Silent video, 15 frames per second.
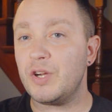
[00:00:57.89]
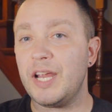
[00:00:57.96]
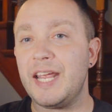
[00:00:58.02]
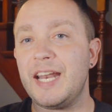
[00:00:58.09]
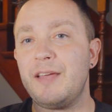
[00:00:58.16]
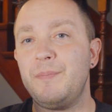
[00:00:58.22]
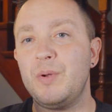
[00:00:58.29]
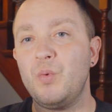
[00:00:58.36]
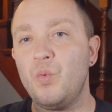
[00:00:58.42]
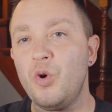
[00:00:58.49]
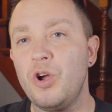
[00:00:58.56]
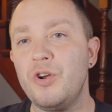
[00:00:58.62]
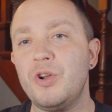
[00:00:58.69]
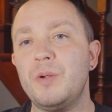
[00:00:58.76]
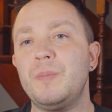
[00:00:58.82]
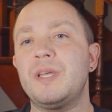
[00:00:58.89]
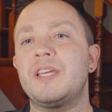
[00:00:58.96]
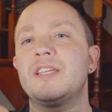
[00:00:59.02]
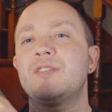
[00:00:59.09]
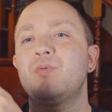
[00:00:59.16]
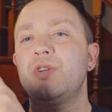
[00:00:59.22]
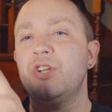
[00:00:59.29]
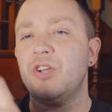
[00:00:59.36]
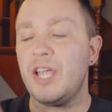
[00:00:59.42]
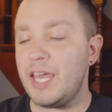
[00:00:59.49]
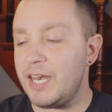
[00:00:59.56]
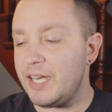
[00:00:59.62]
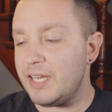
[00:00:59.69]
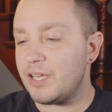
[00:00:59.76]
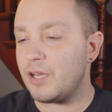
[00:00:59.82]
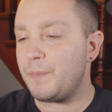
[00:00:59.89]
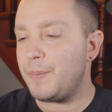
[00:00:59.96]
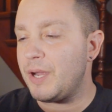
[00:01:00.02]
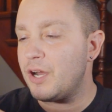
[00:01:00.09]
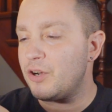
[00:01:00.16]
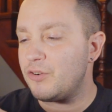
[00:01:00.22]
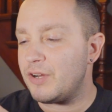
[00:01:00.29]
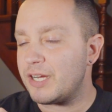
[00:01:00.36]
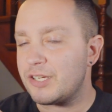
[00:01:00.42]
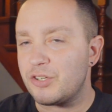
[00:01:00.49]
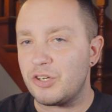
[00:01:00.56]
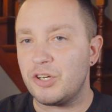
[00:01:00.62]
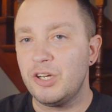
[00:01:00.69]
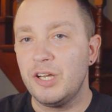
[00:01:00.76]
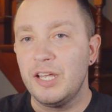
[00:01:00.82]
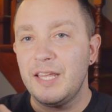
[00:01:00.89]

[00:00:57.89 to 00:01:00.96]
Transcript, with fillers: And I've been wondering because when you're editing on PowerDirector